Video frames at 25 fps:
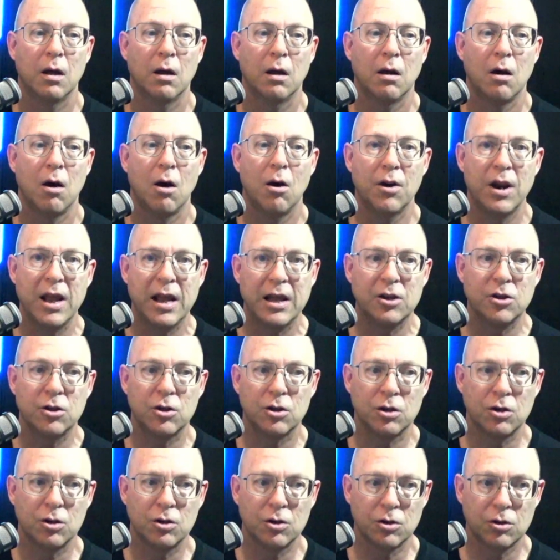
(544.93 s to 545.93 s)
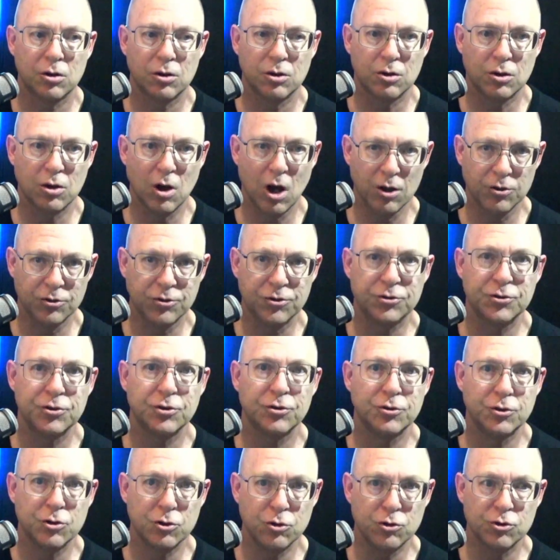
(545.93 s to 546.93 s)
on a
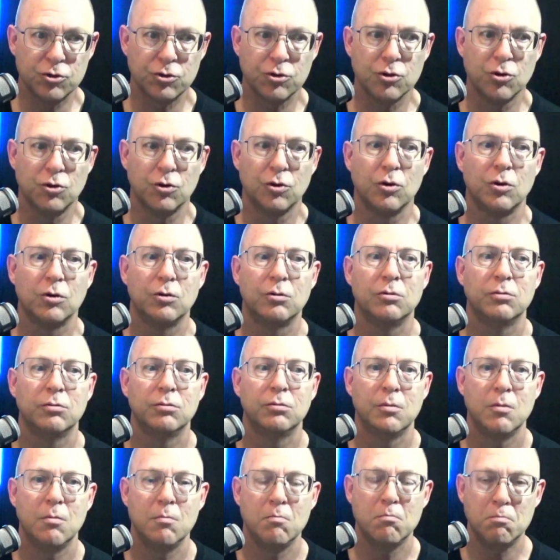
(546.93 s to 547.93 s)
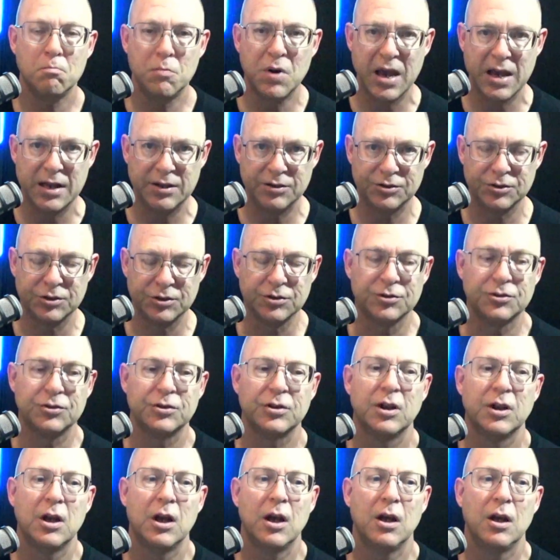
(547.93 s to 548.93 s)
constitutional basis
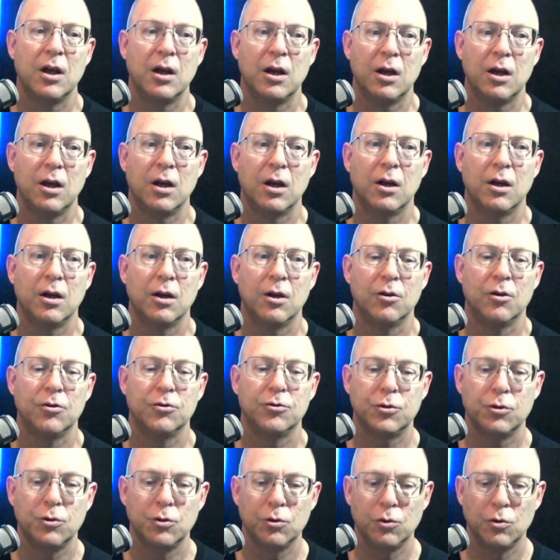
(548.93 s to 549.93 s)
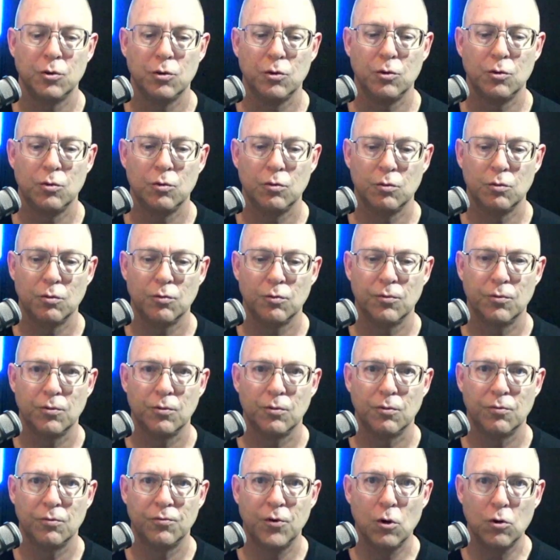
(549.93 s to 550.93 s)
to
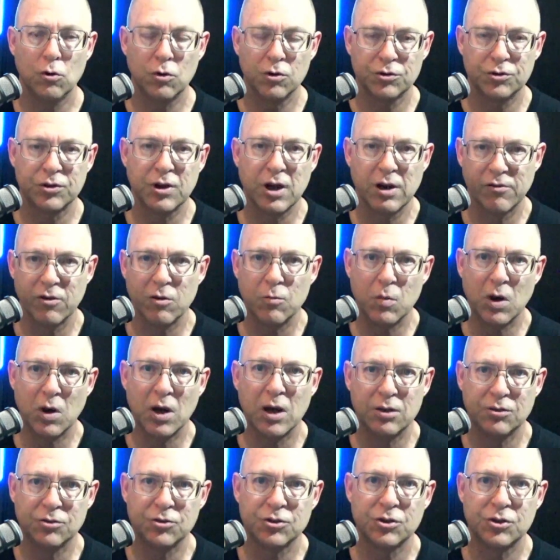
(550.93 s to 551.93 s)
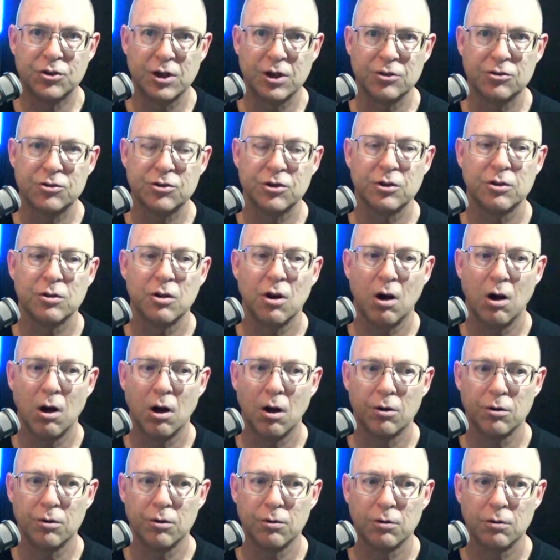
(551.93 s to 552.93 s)
focus everybody's attention
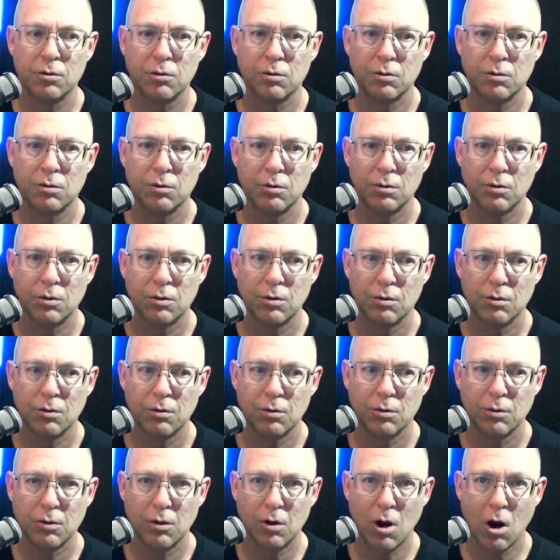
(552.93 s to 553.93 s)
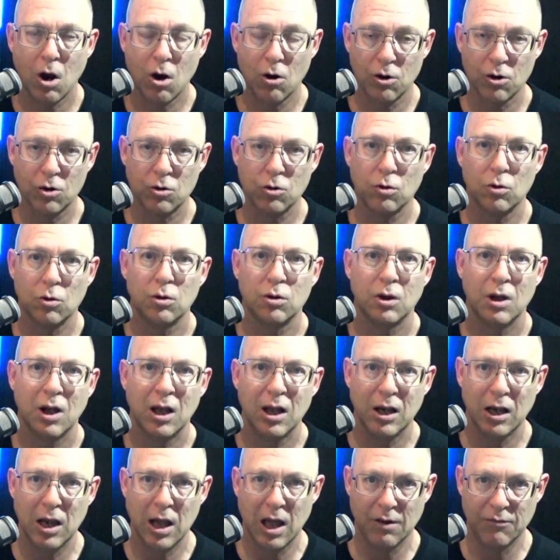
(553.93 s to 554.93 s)
on Article
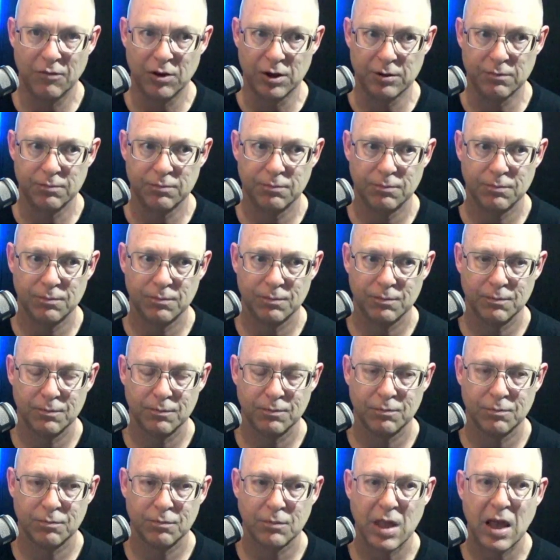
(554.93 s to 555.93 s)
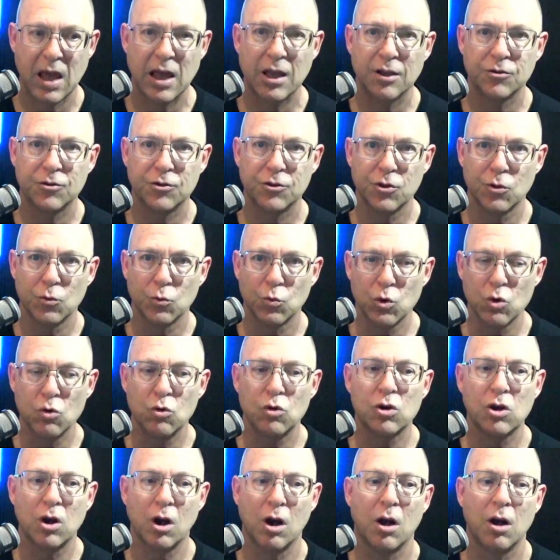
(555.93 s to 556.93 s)
11 as the root
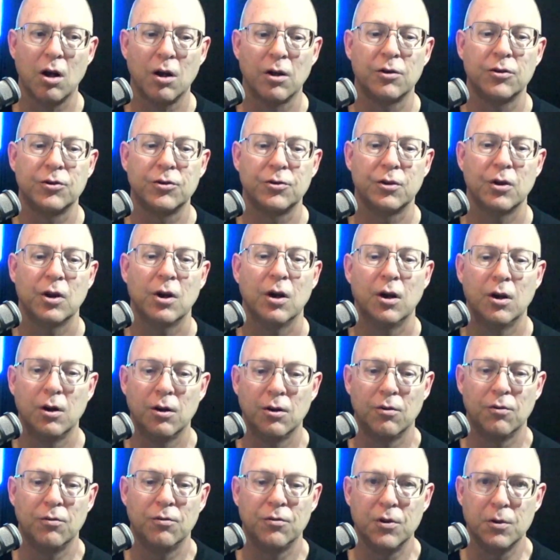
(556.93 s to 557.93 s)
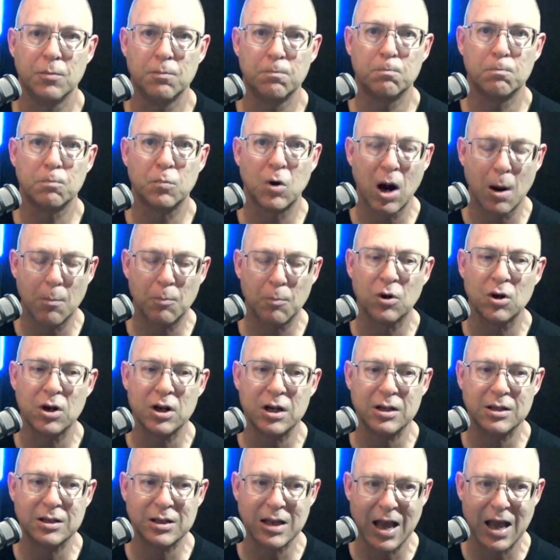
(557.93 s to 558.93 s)
cause of the
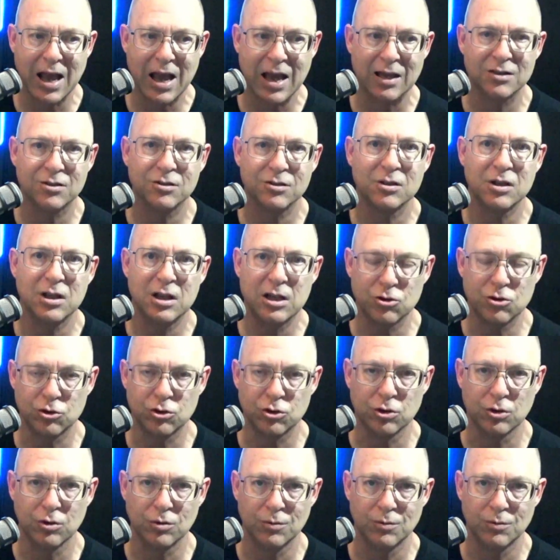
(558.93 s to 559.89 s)
property tax issue.